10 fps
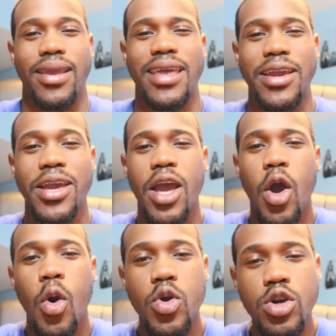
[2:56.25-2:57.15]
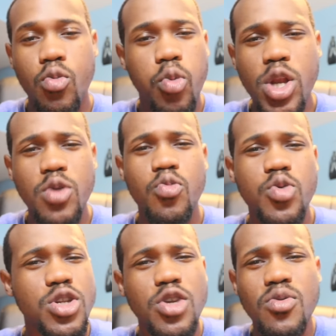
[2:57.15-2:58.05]
Like, what do you
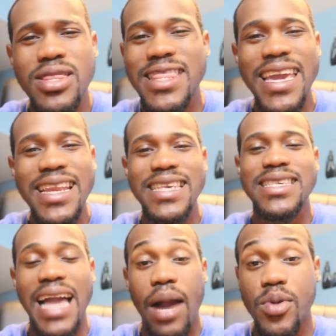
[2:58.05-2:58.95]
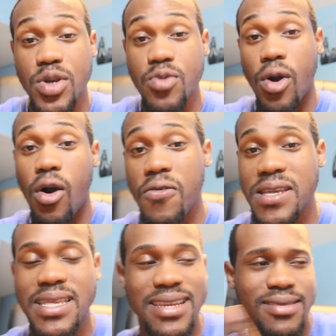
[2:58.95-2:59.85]
do you think this guy would do all
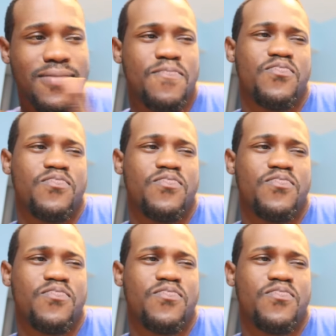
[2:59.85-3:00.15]
this? Then